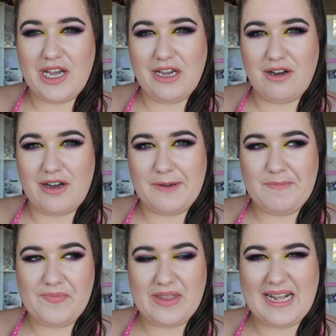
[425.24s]
and got
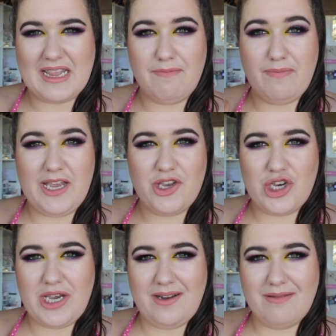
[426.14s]
like the bed
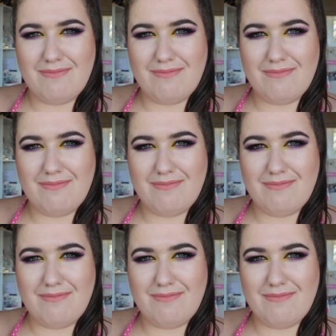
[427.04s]
sheet